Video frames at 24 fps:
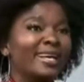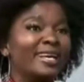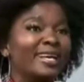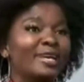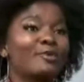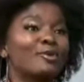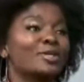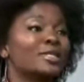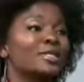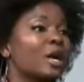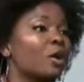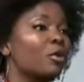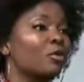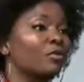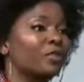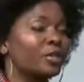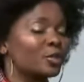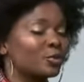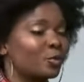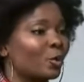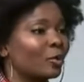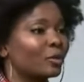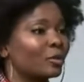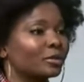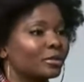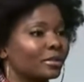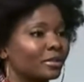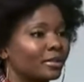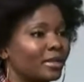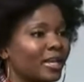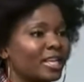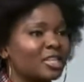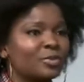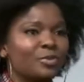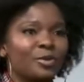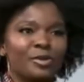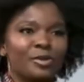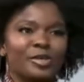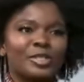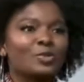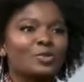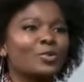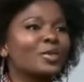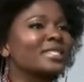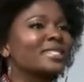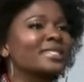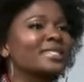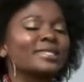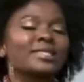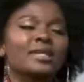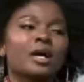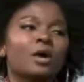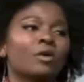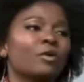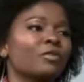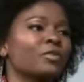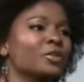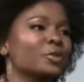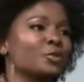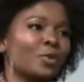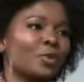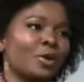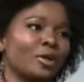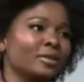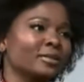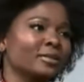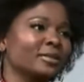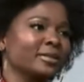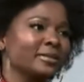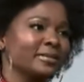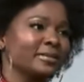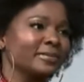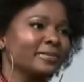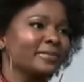It was out of this world. The experience was just out of this world.